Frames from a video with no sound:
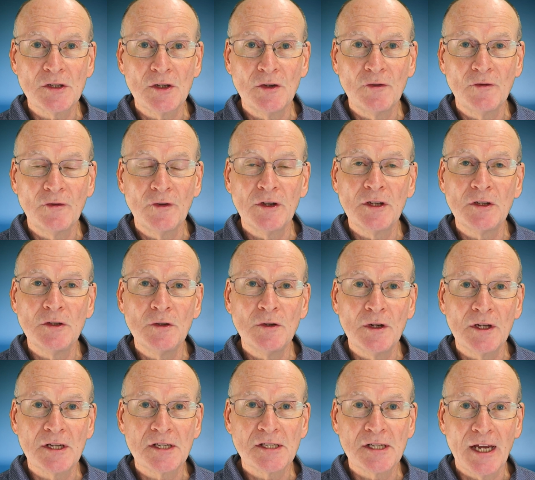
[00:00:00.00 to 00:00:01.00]
of
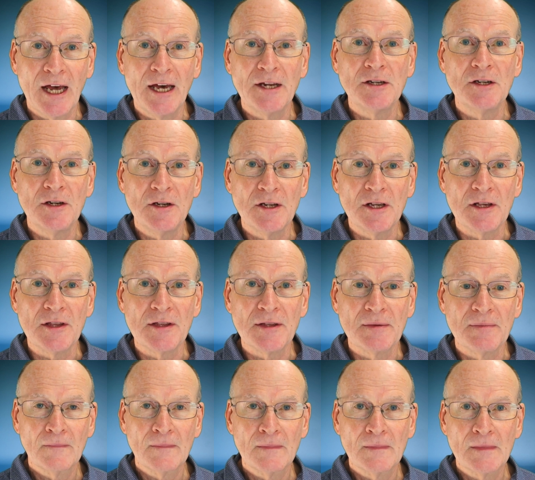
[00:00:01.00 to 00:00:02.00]
Unix underneath.
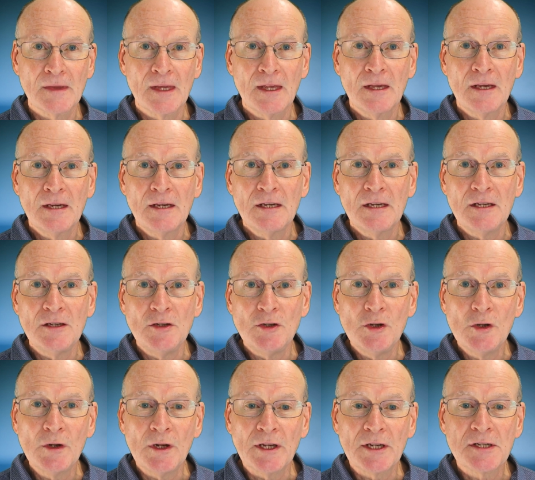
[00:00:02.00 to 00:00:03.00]
In
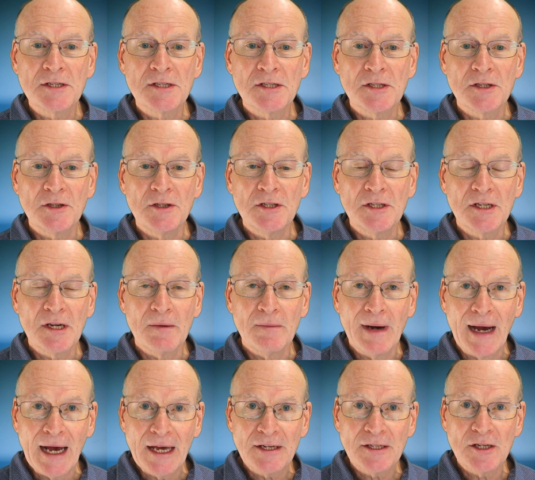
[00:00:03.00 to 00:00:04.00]
Unix, the
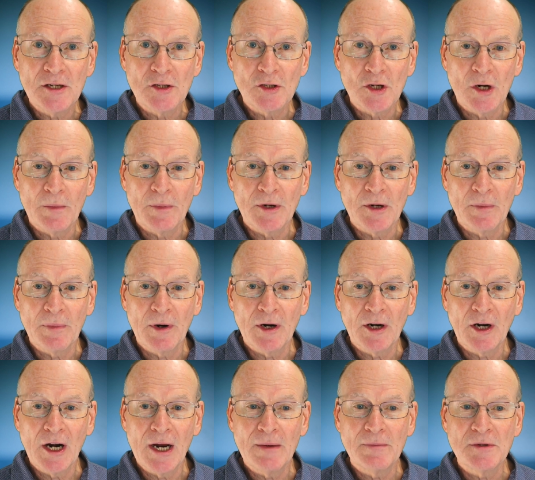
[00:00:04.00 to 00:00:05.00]
command interpreter
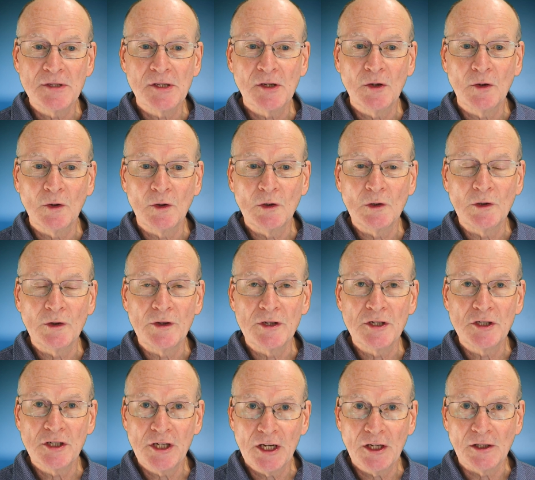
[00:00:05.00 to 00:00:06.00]
program is called the
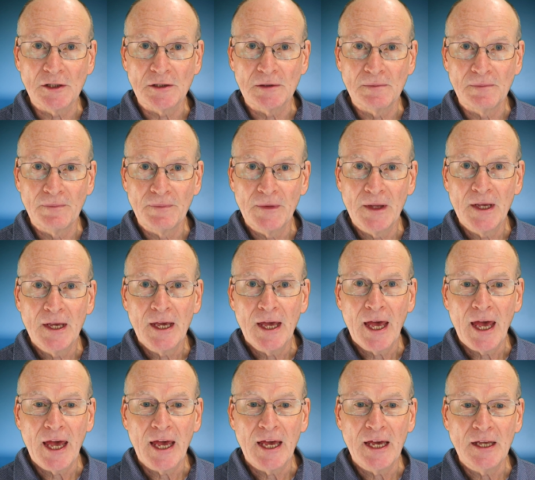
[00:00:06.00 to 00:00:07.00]
shell,
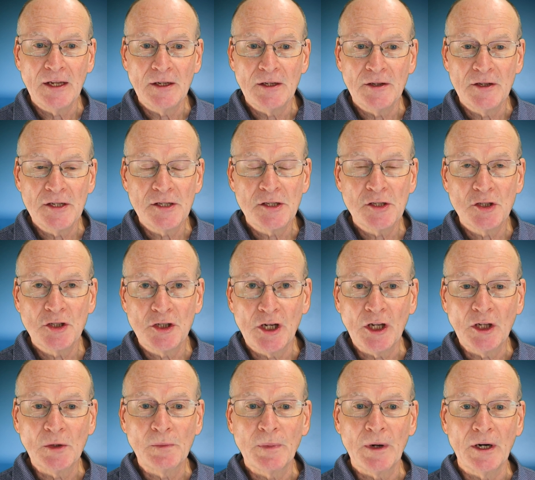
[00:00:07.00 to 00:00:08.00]
and this
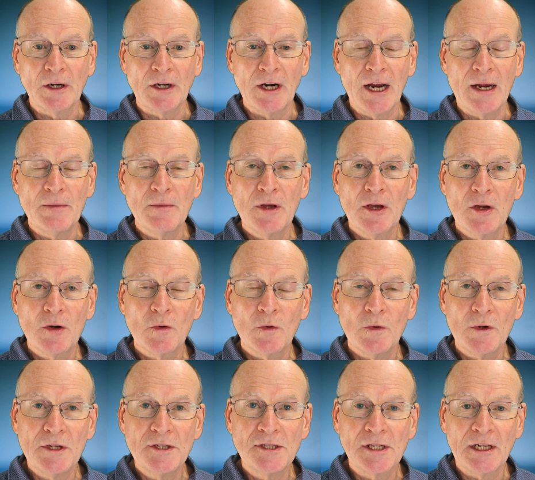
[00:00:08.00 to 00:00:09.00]
shell program
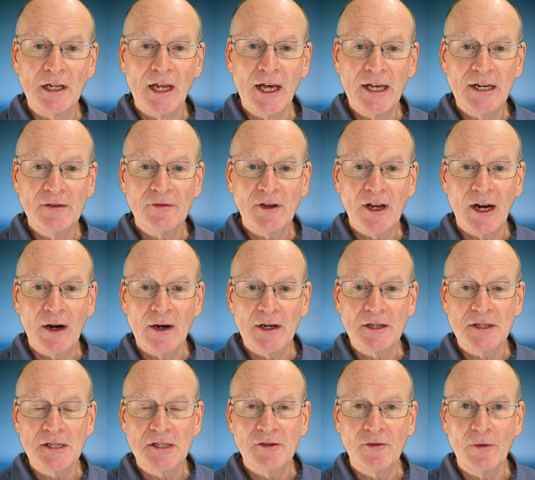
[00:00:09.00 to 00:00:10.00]
reads a line of
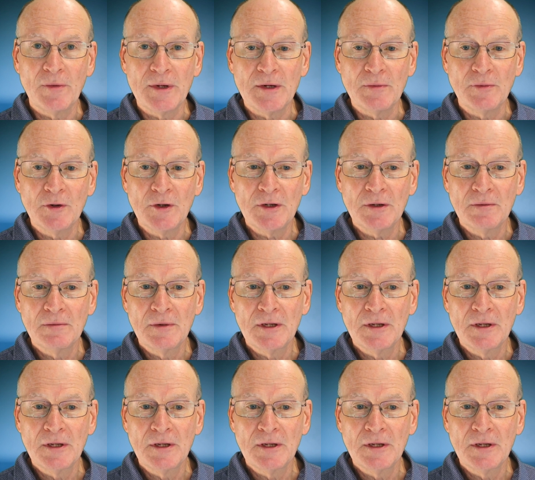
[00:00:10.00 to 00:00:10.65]
characters from input,